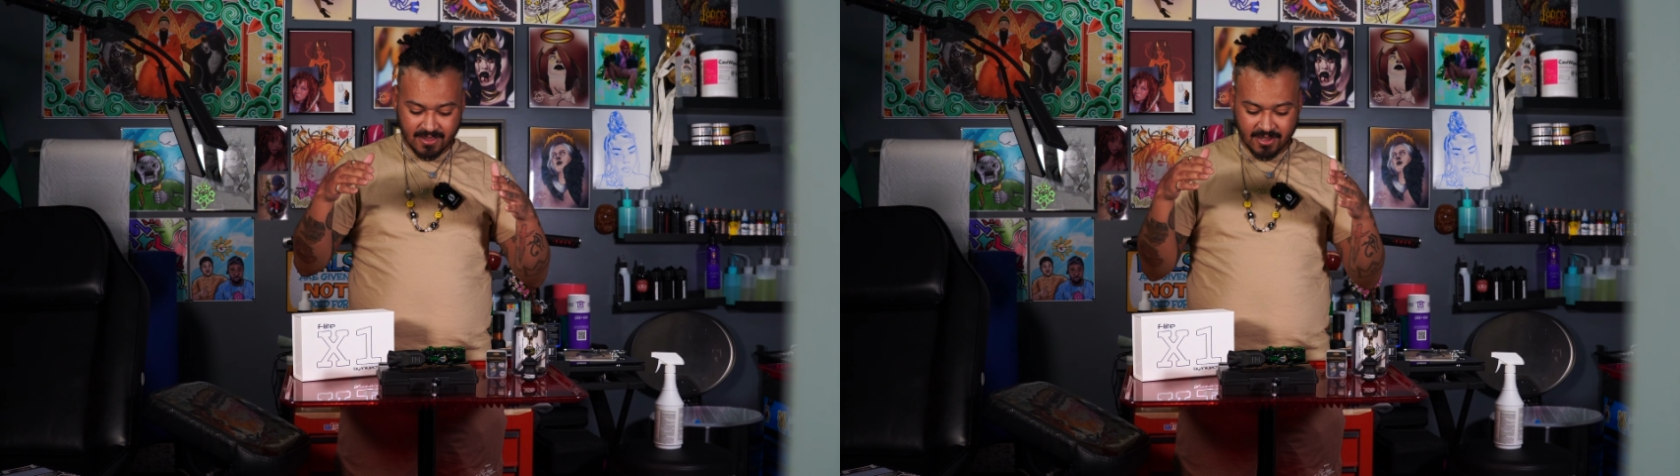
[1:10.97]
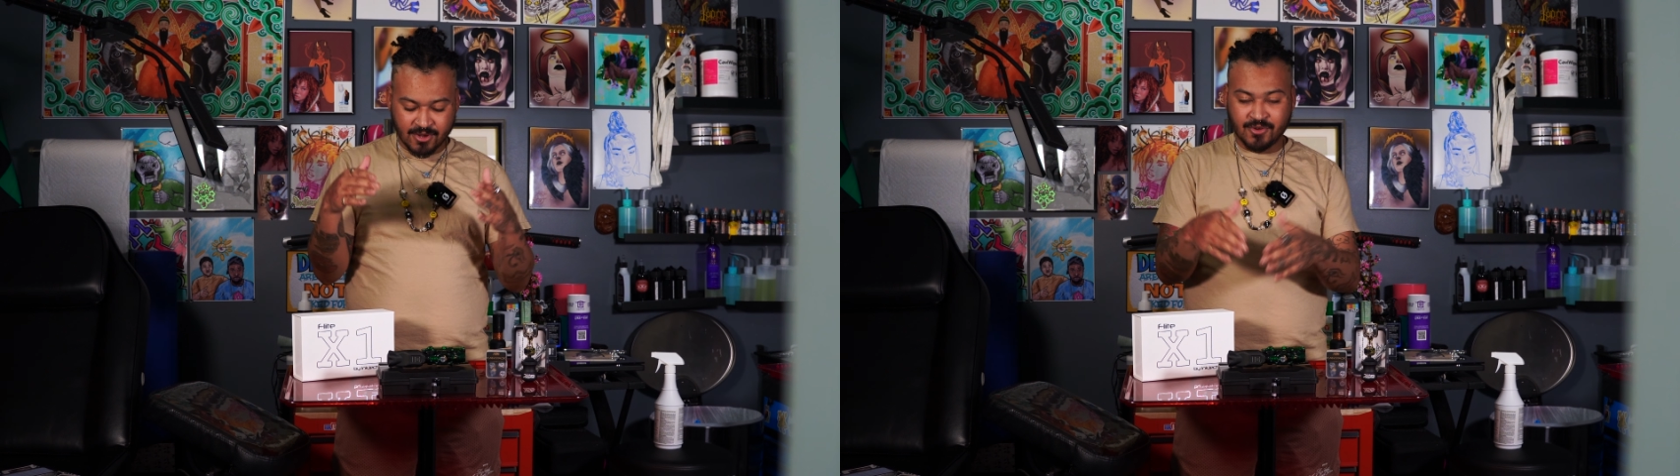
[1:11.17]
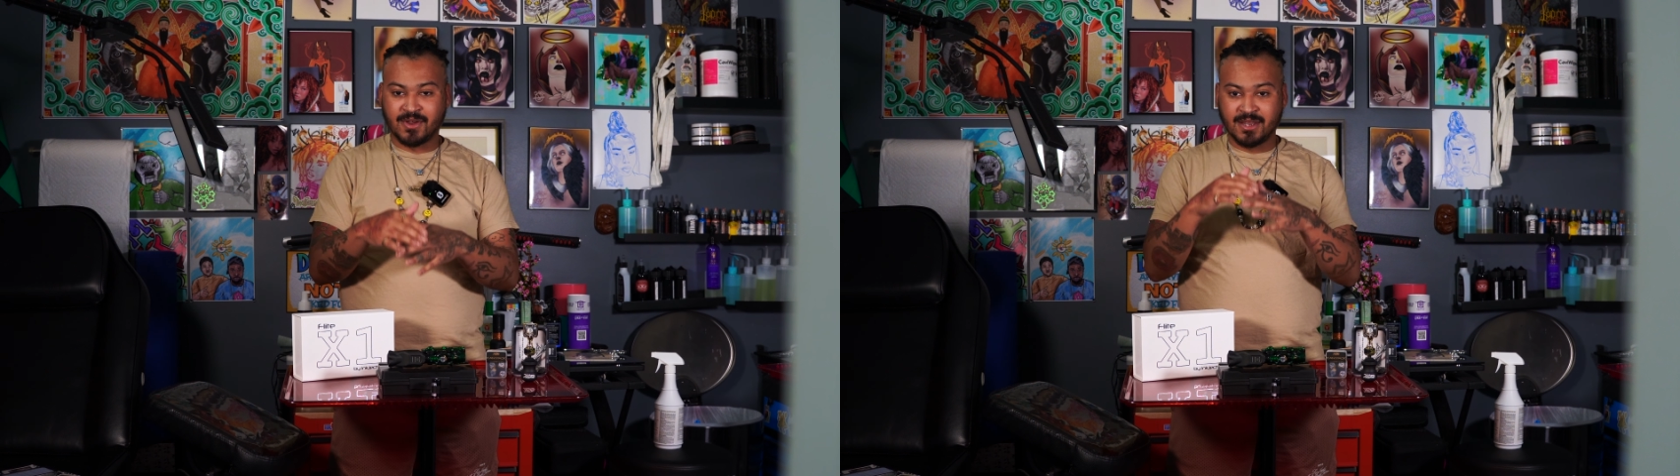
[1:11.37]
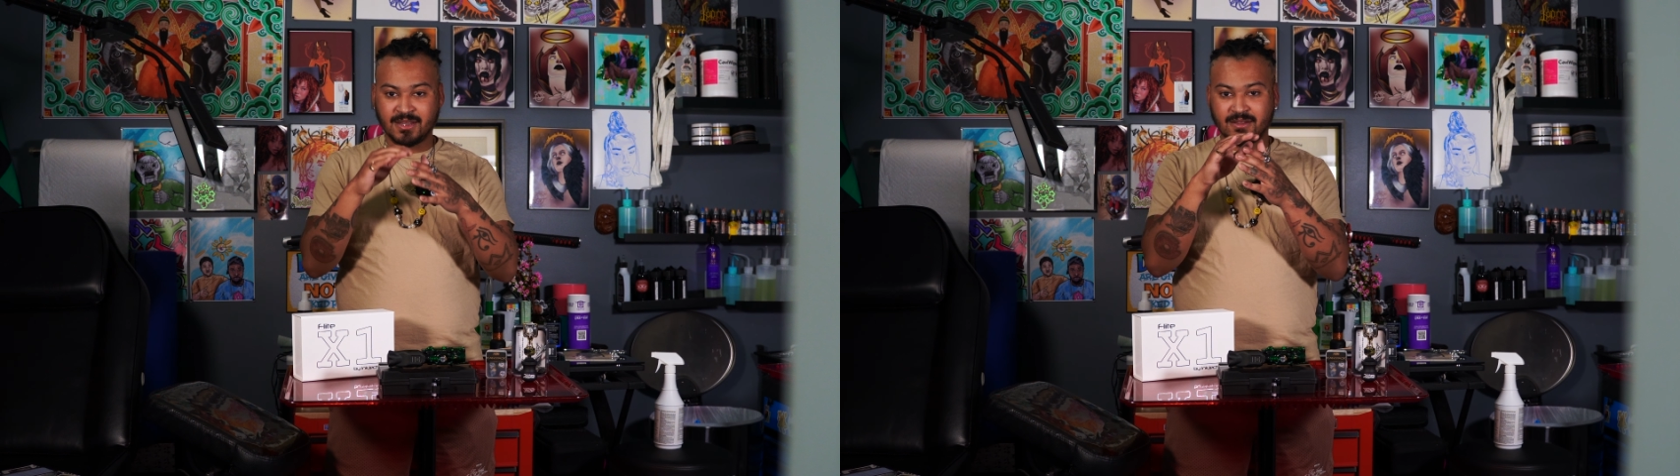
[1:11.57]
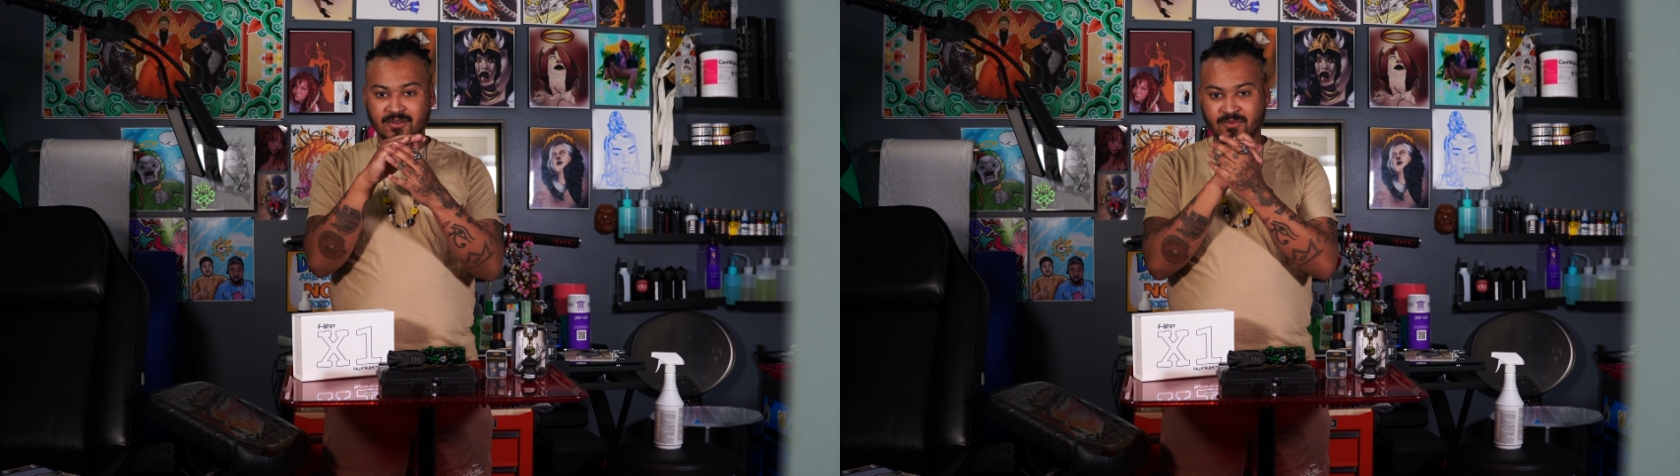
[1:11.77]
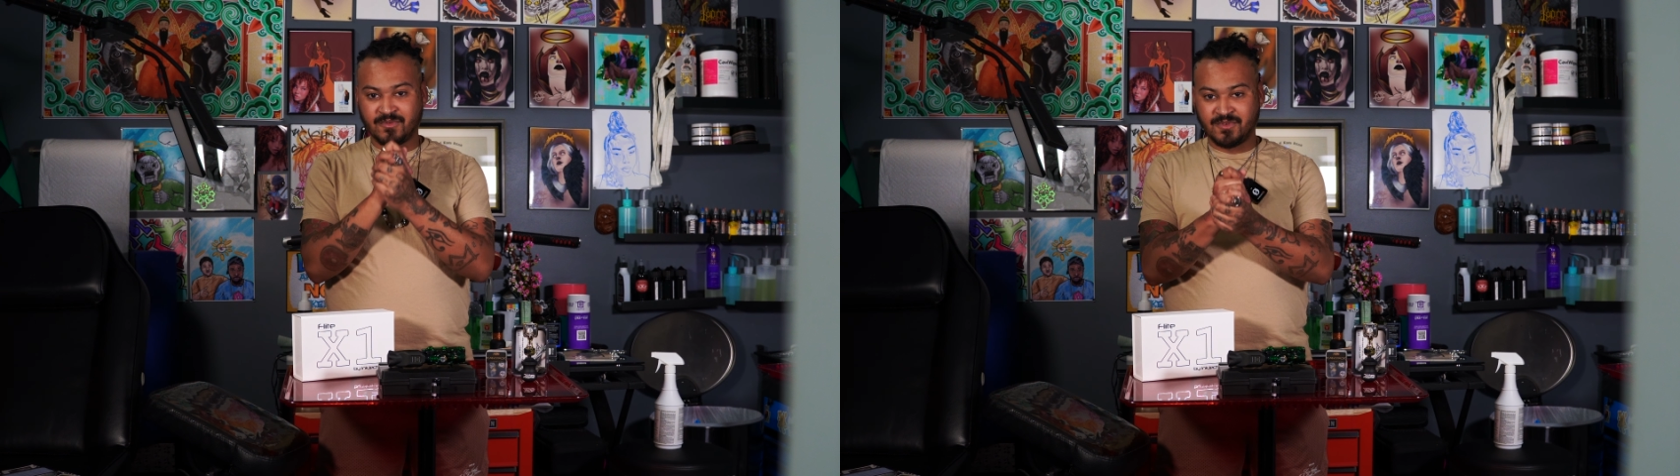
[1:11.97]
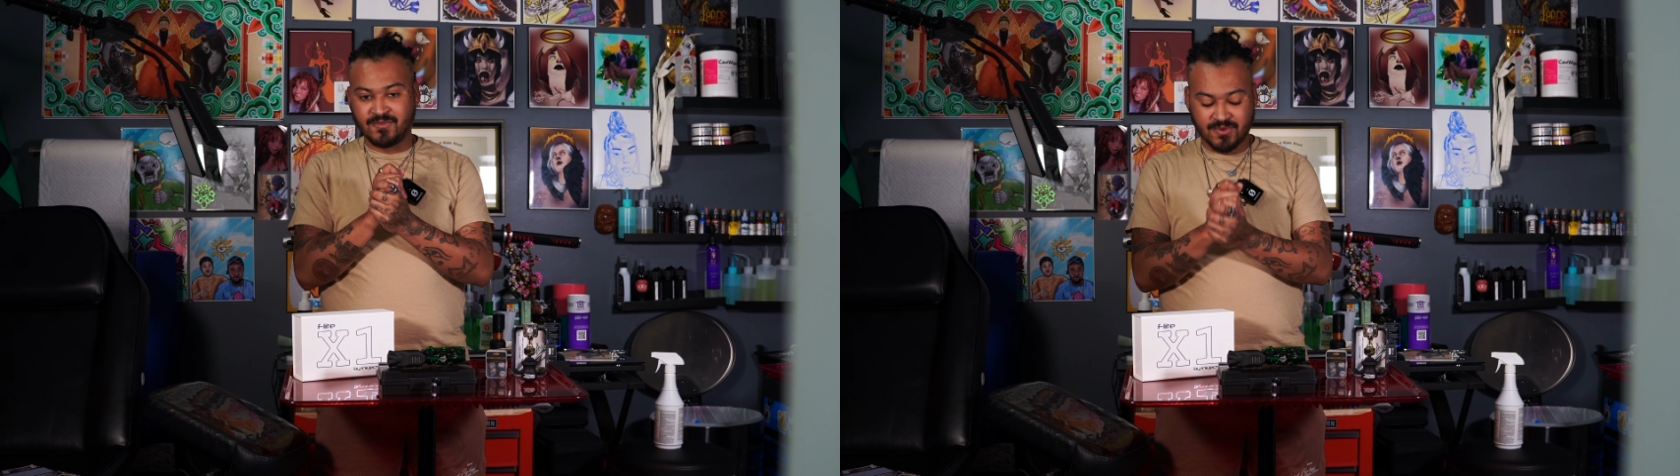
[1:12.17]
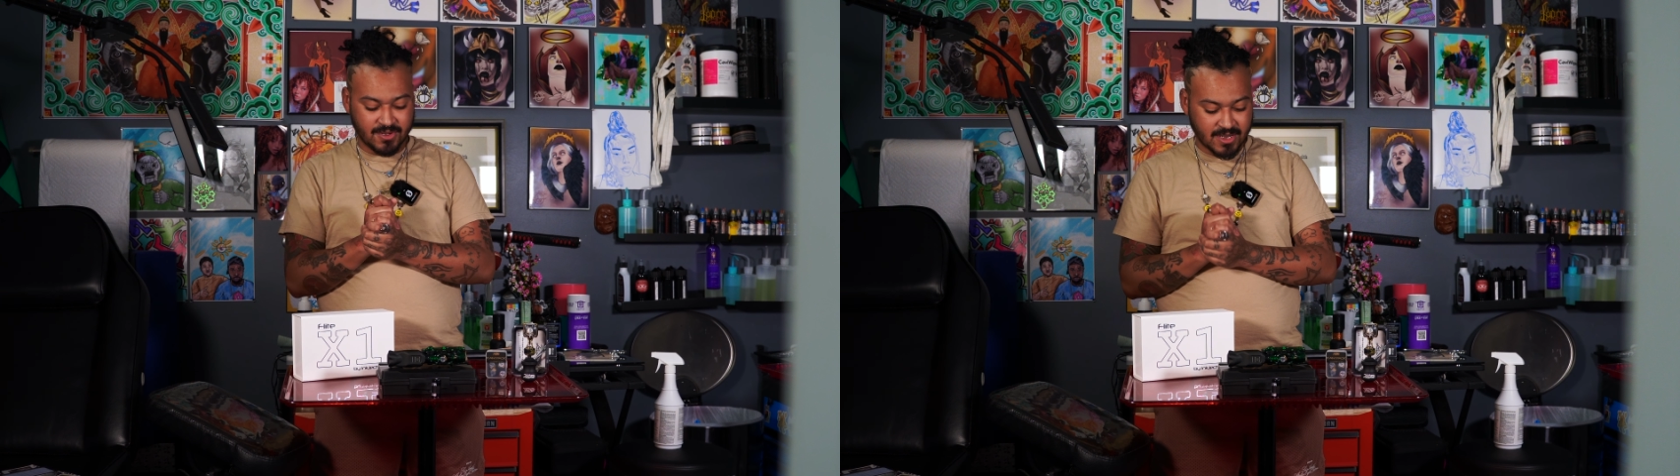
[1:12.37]
a great review
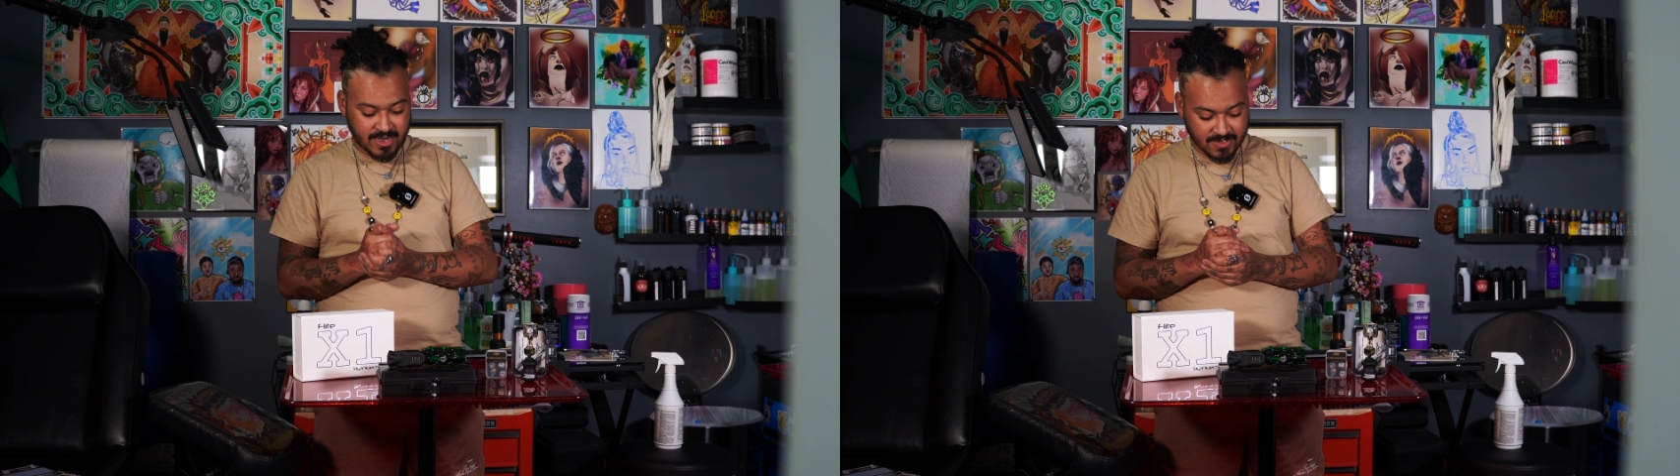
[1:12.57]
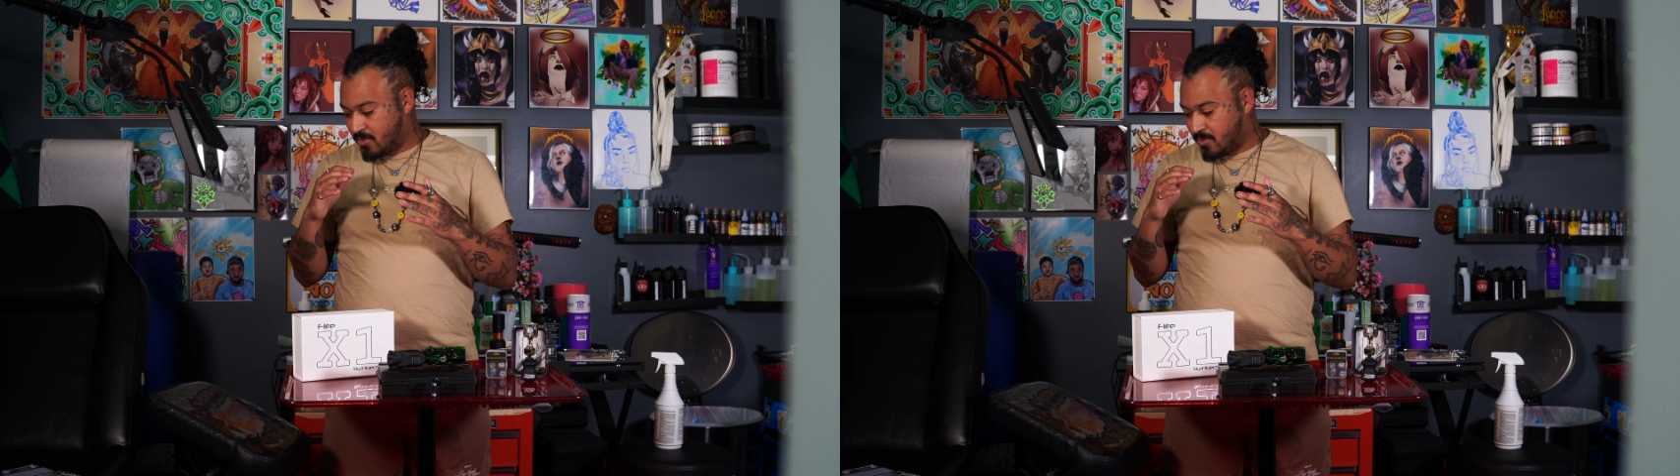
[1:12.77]
for you guys.